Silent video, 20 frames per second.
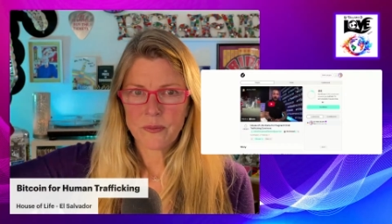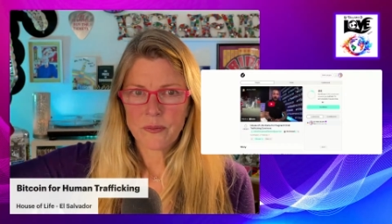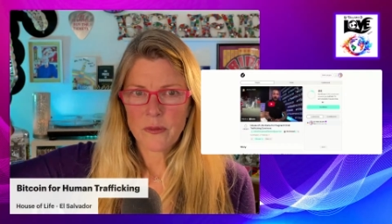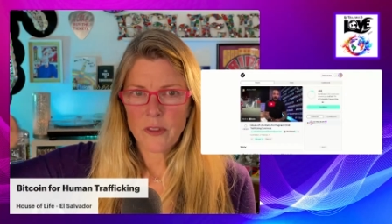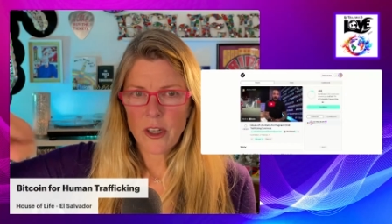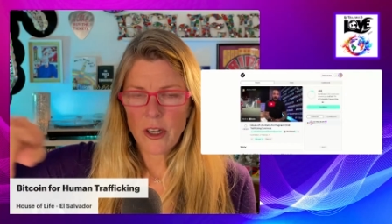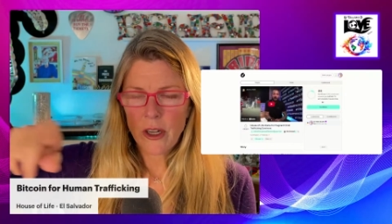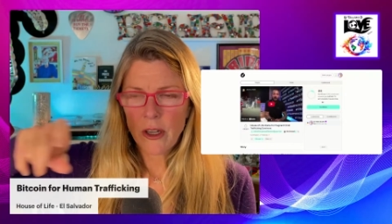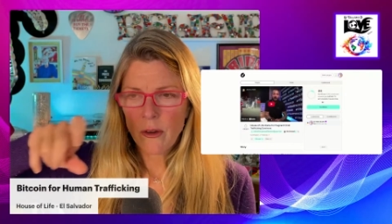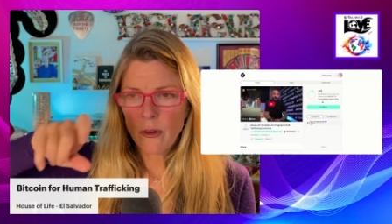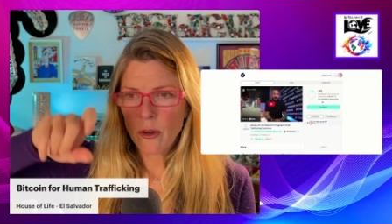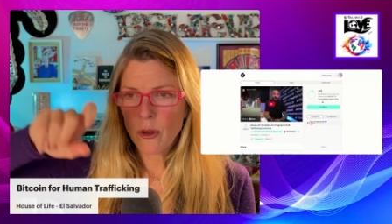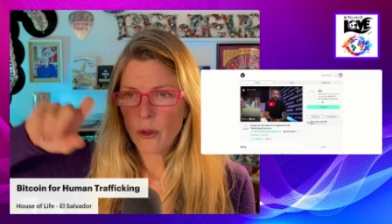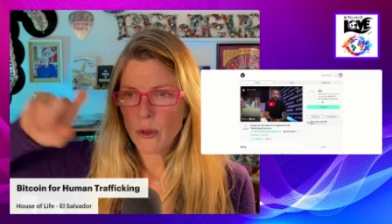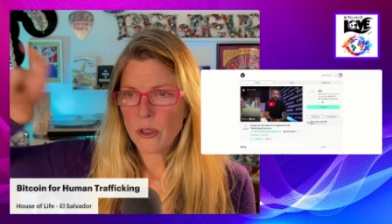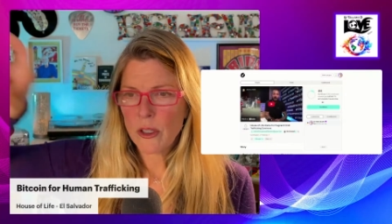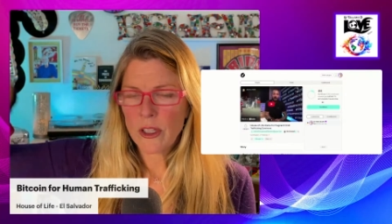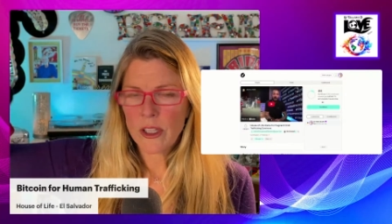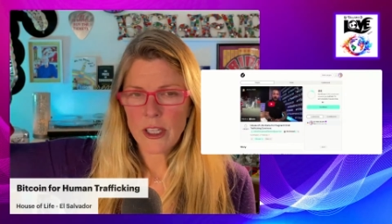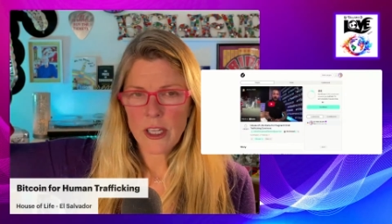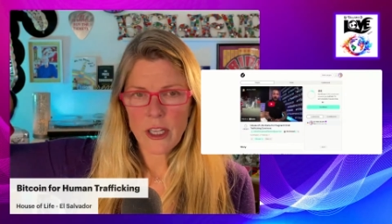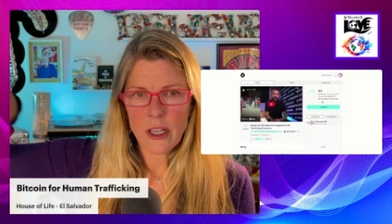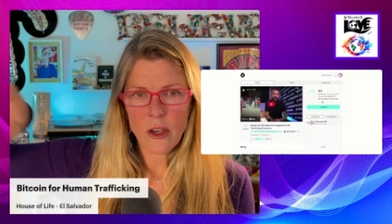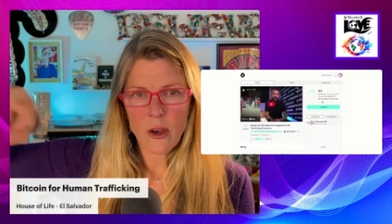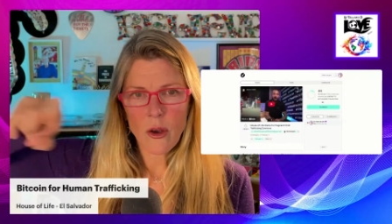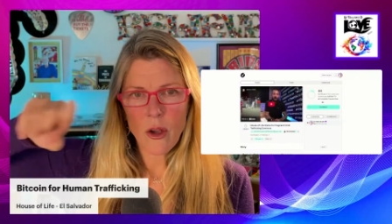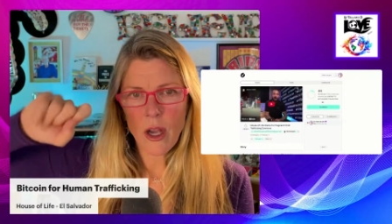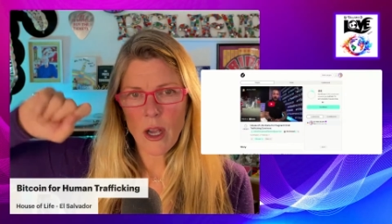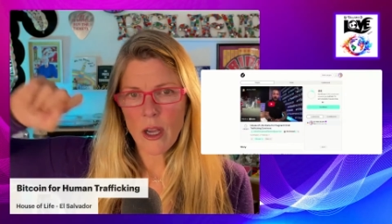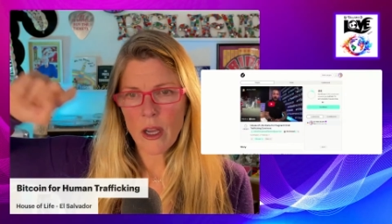in Kundalini
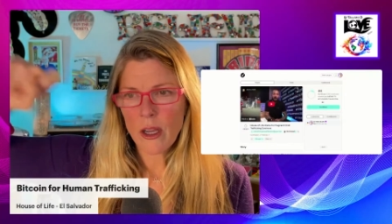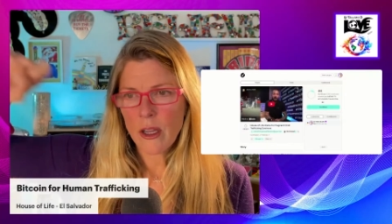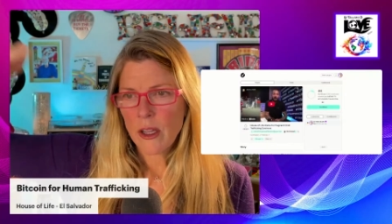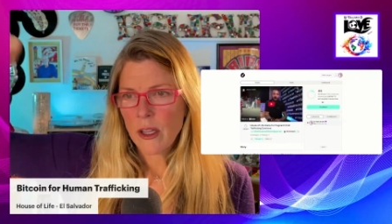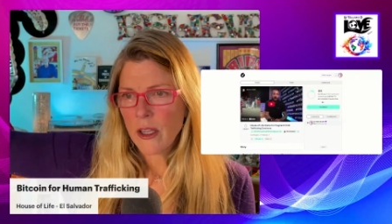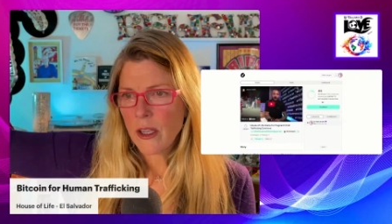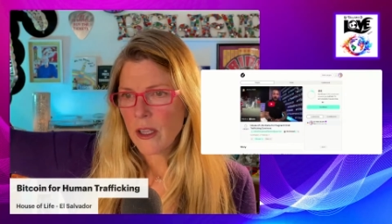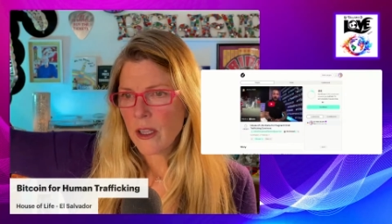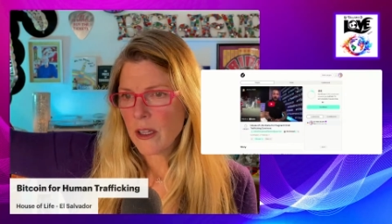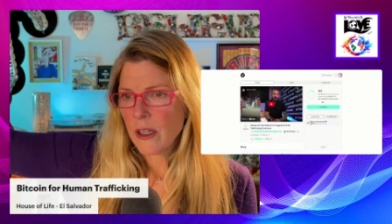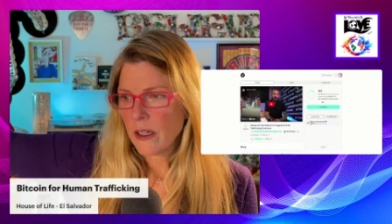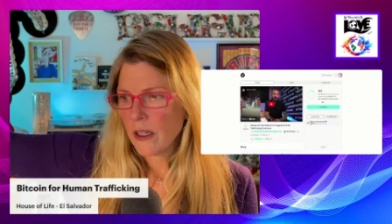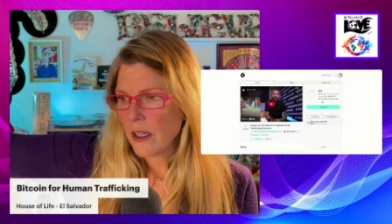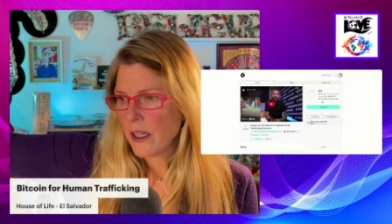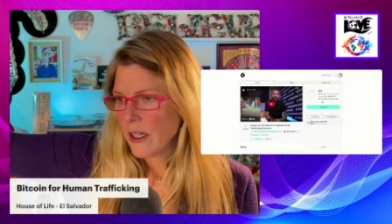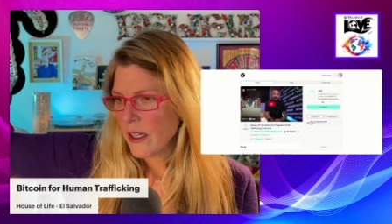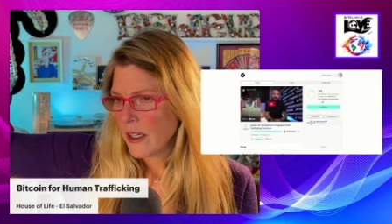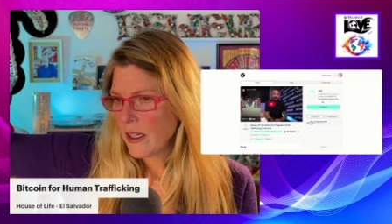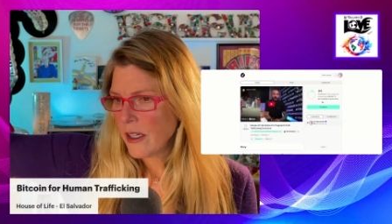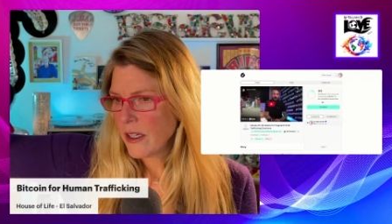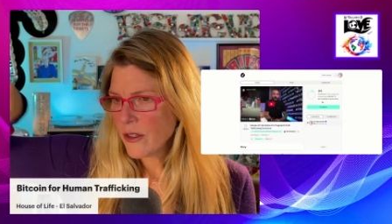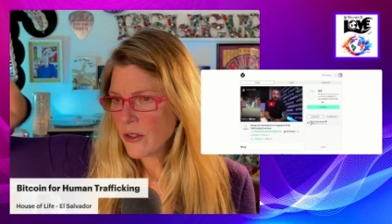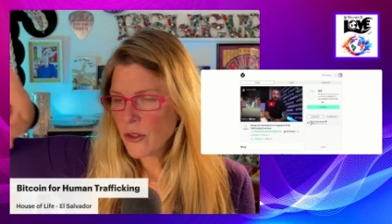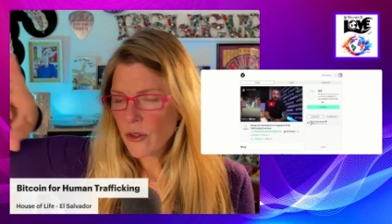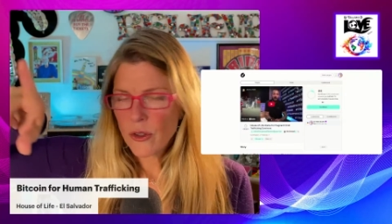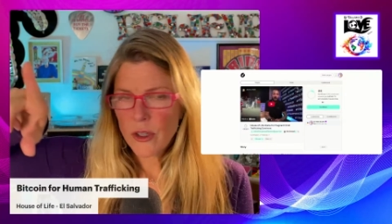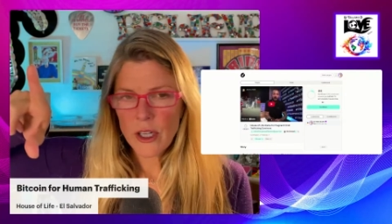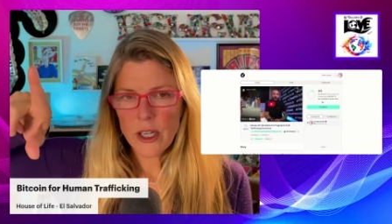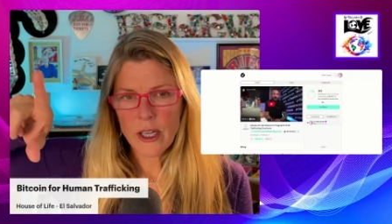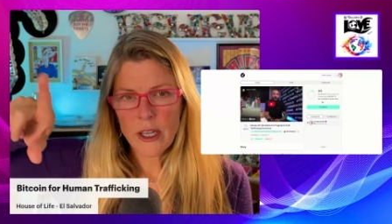yoga and
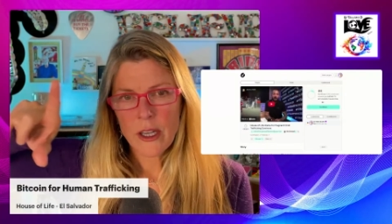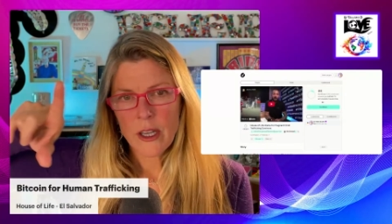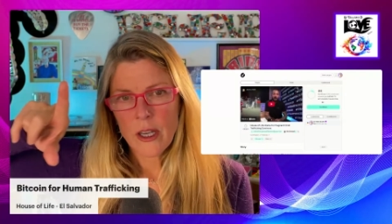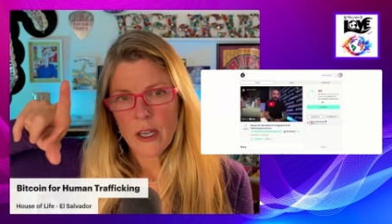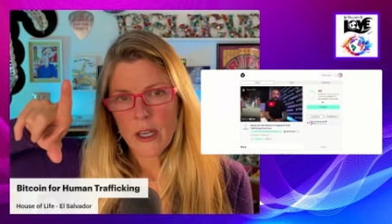history.